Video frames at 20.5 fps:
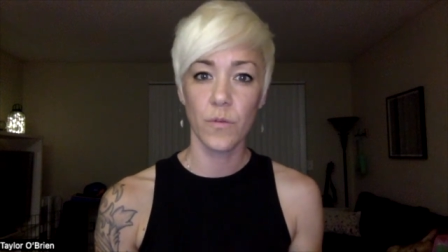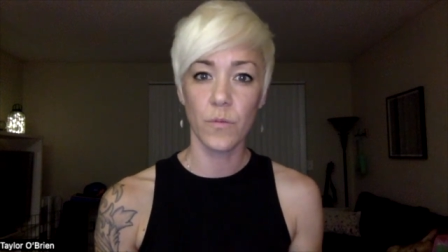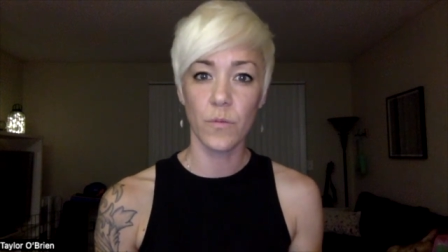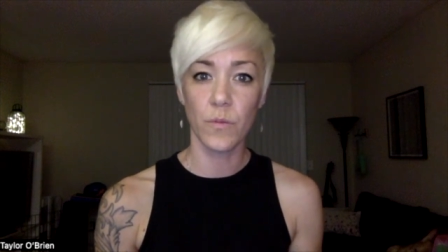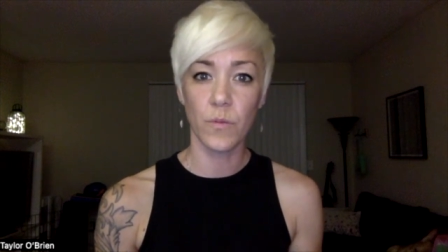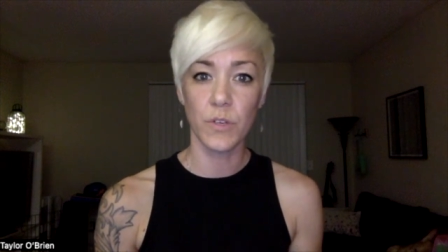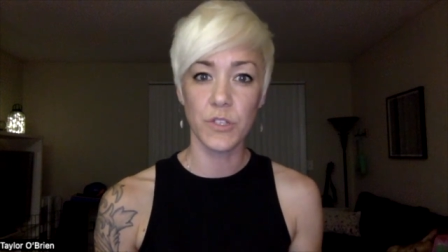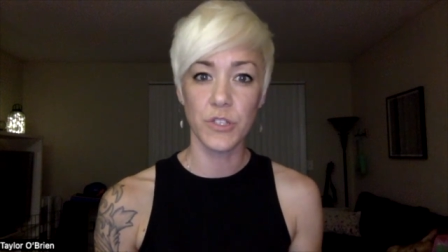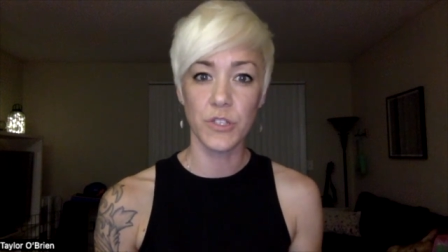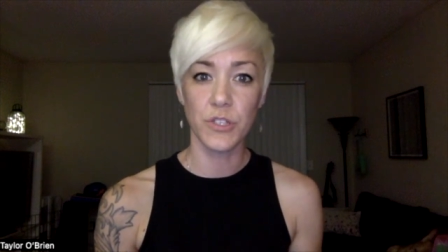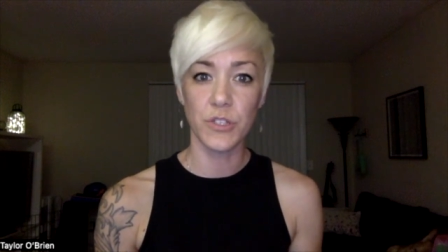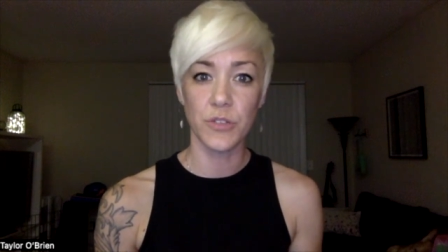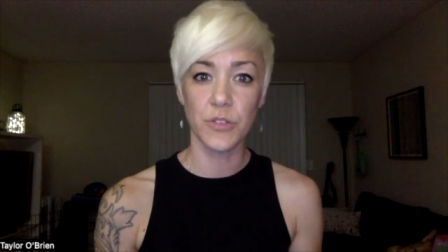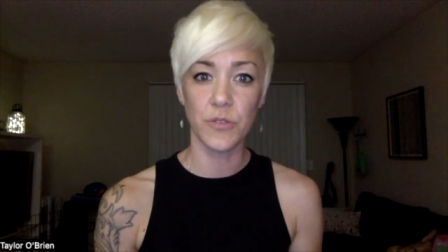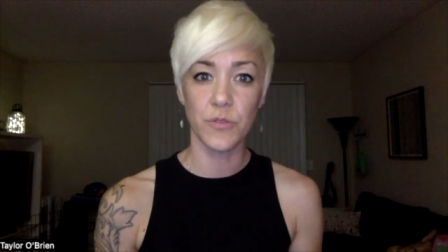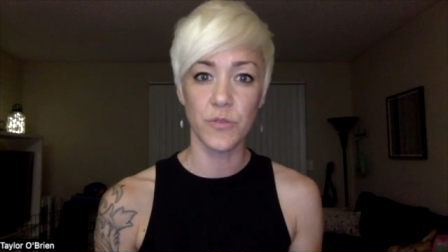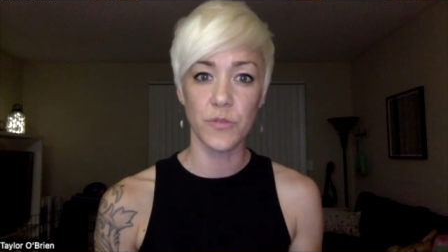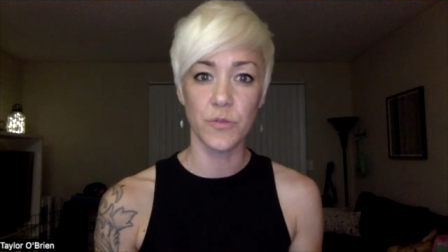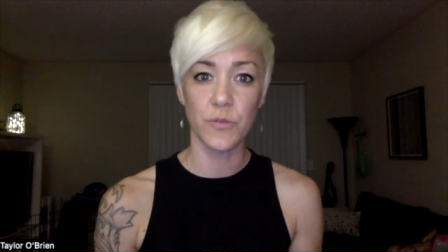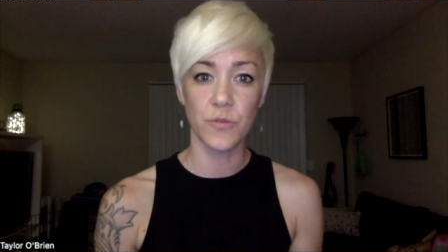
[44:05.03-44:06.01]
would
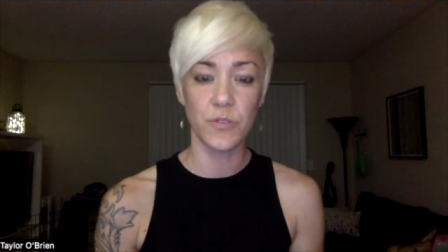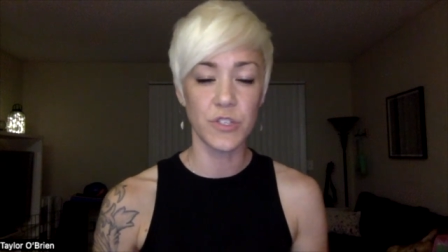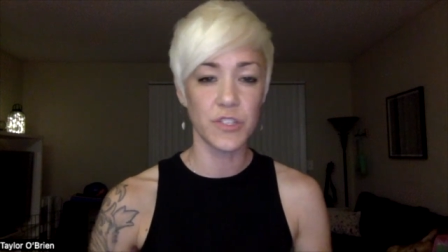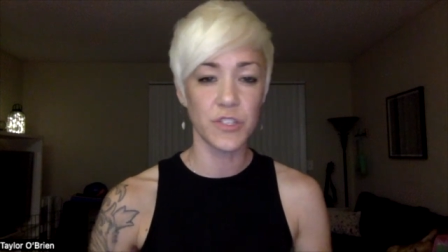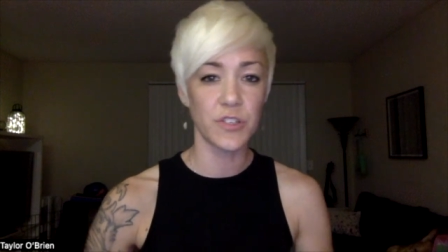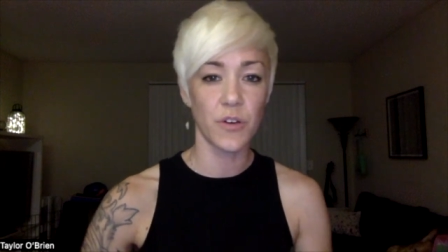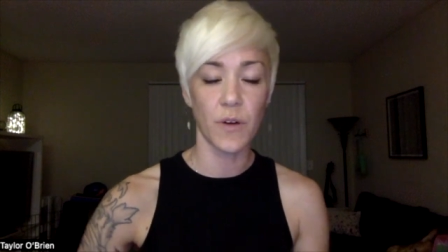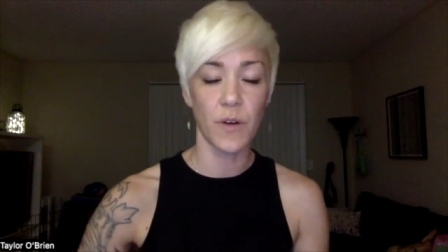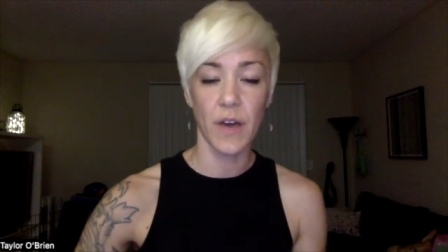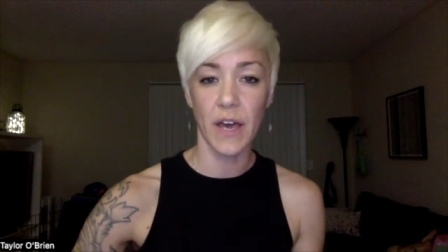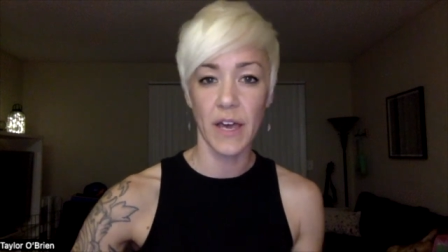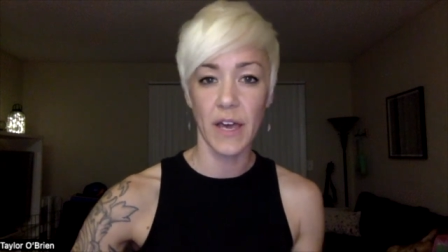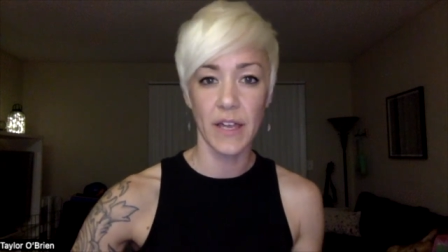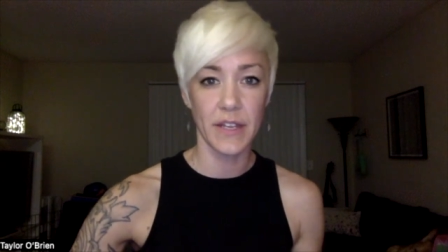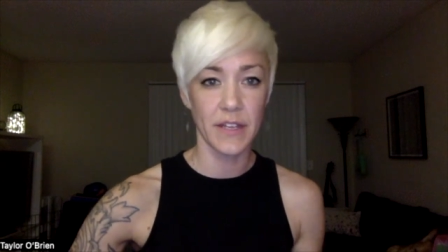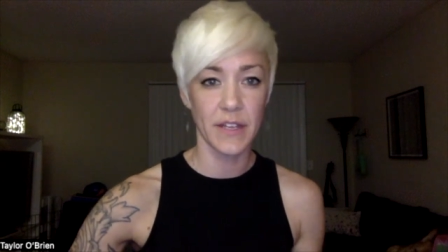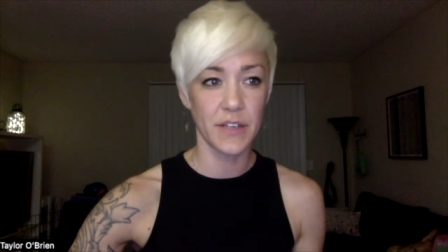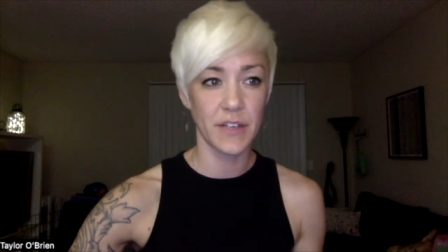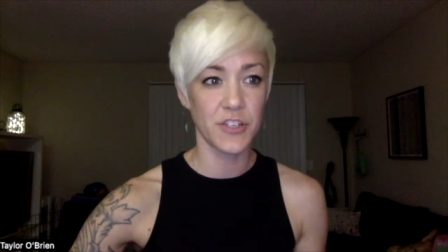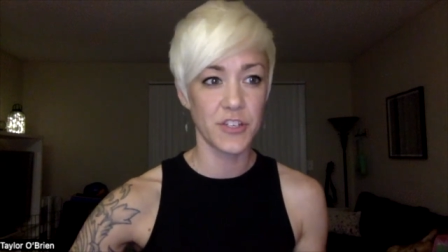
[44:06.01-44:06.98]
you just go
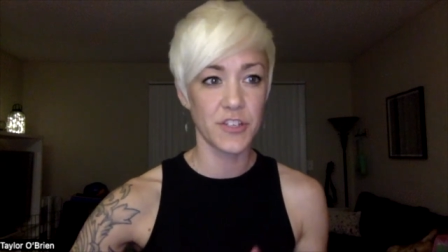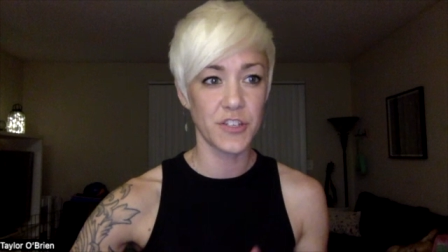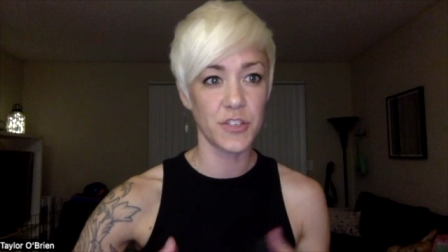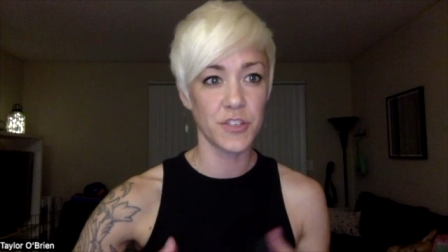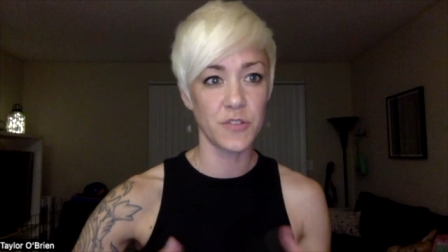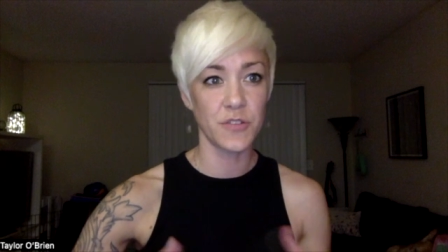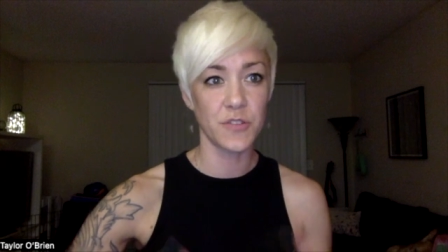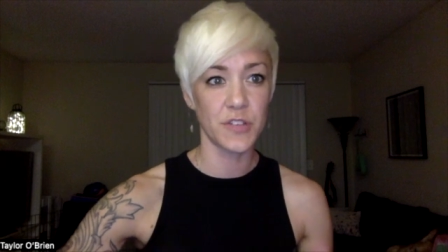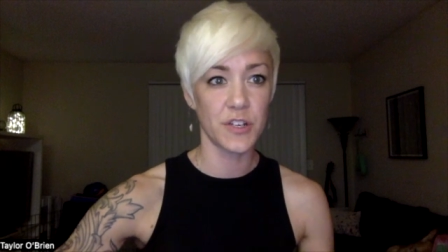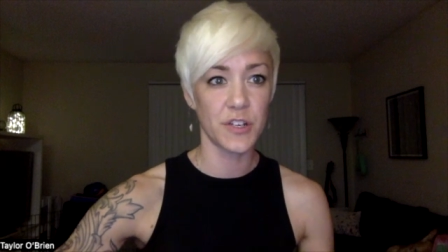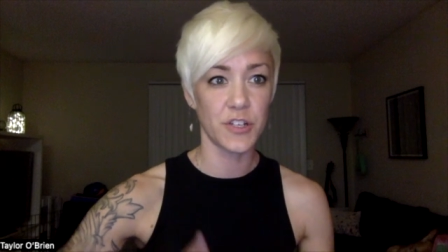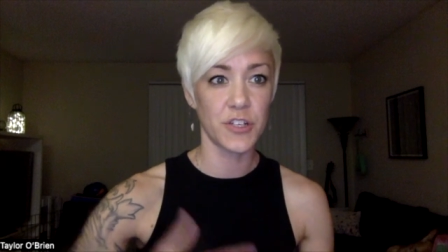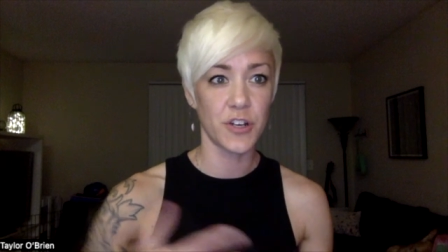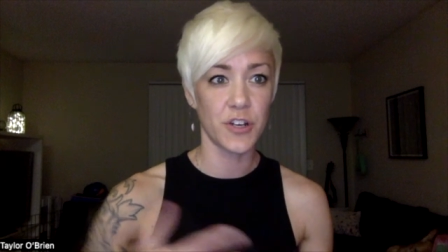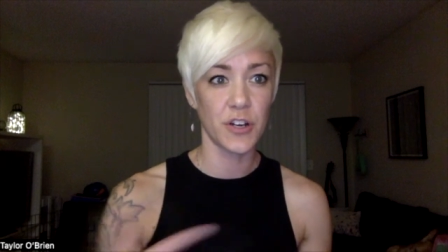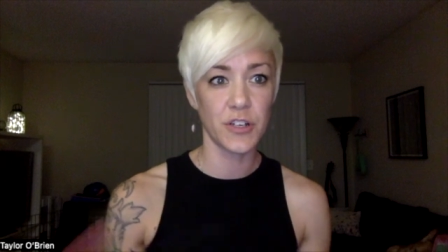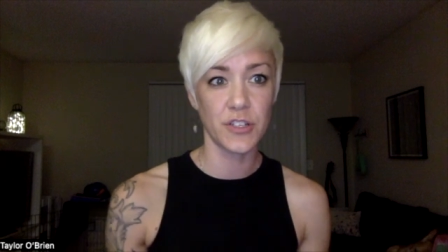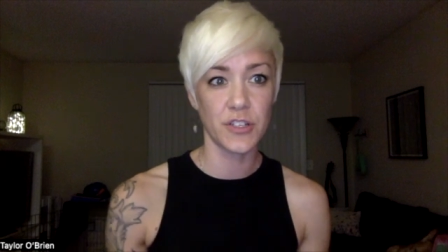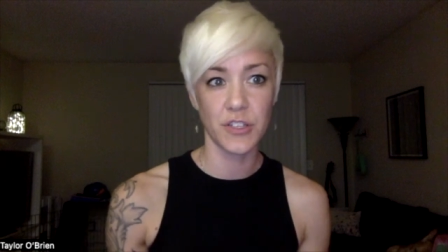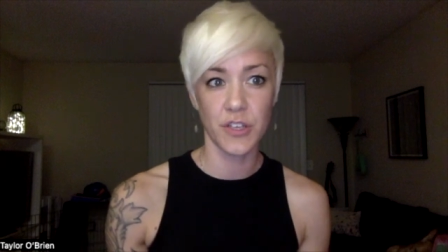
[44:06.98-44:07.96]
ahead and just use their
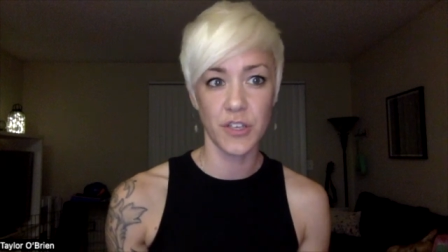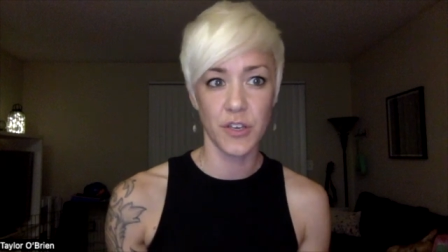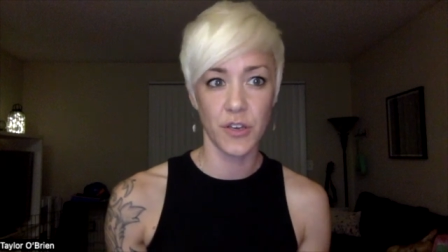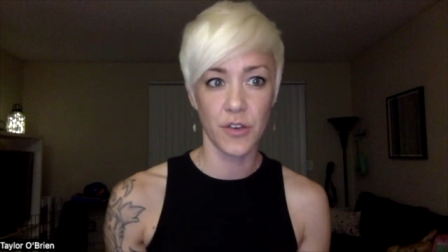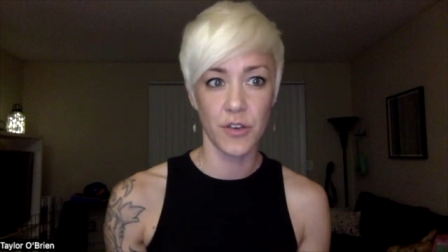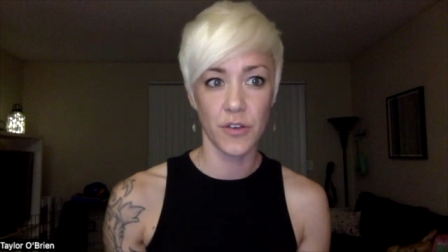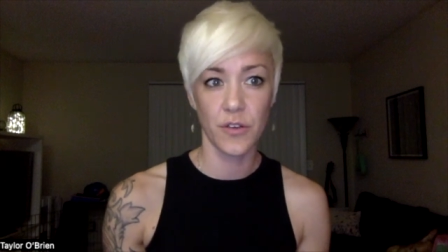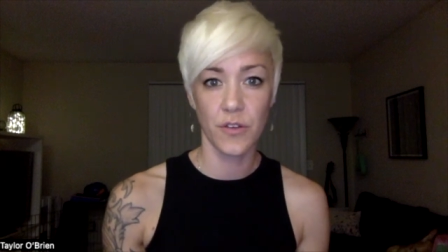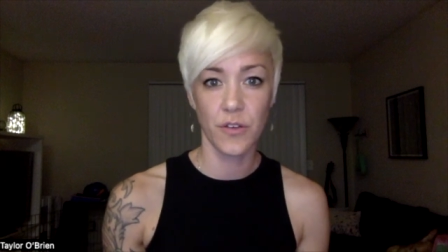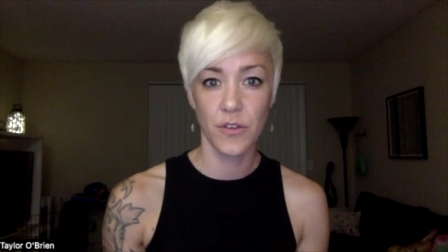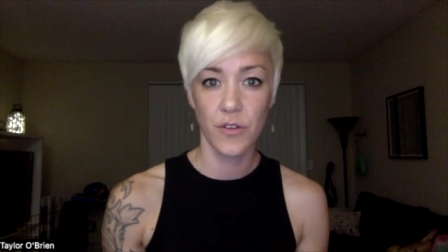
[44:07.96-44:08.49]
chart to?